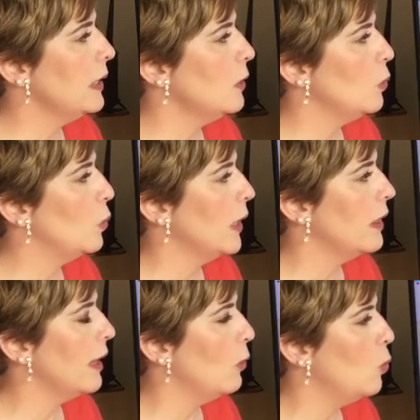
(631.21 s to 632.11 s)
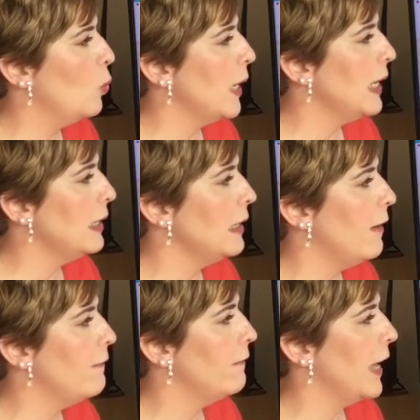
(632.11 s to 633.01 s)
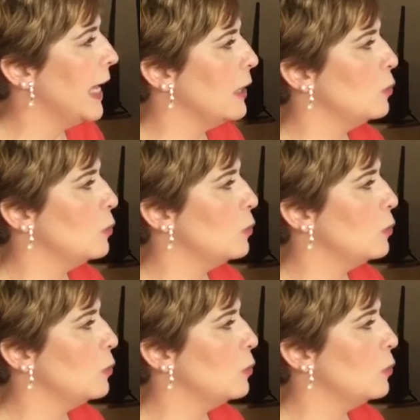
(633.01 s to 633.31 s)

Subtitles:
with a wind vane.